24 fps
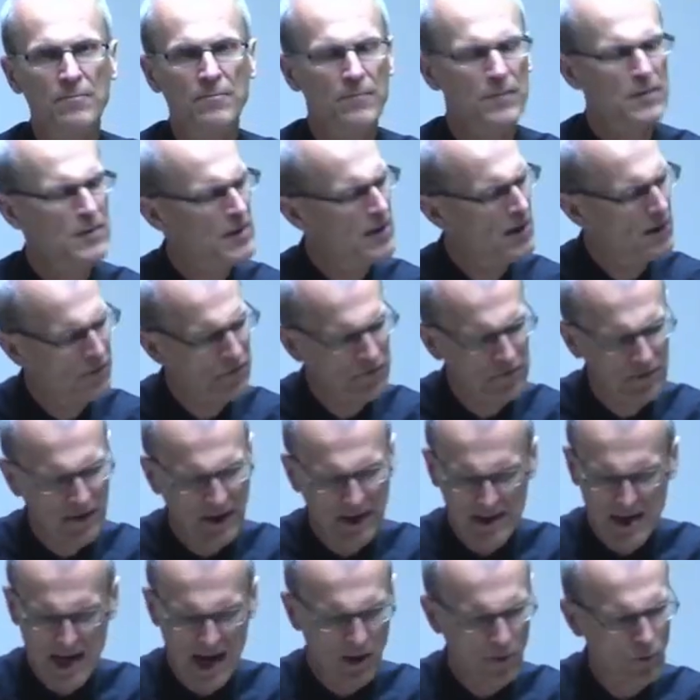royal. The,
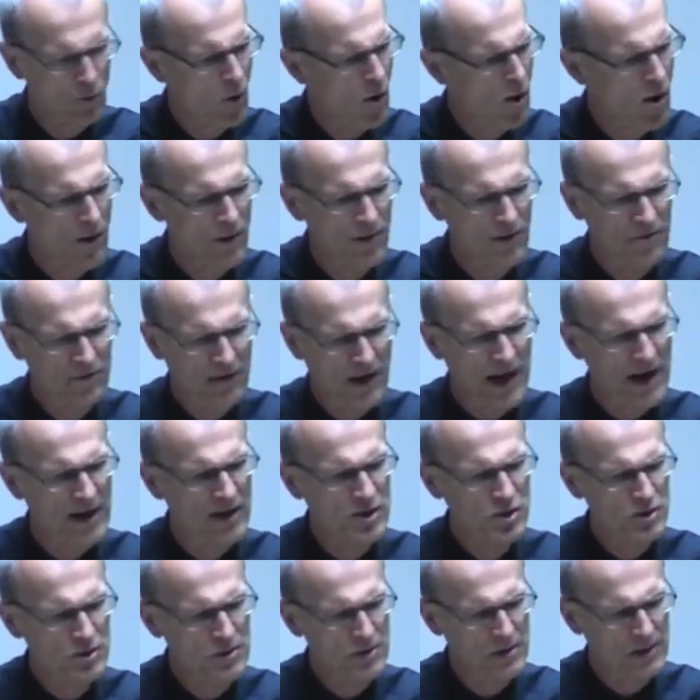yeah, royal, the
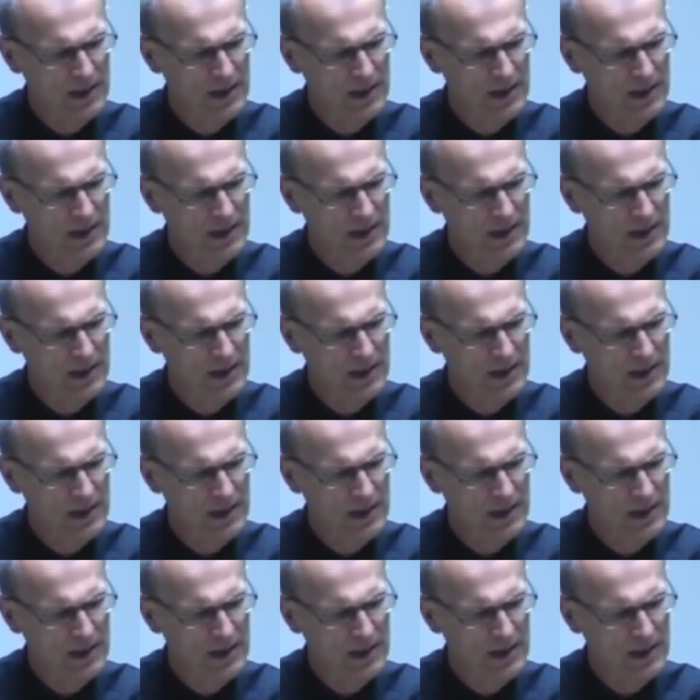finest you can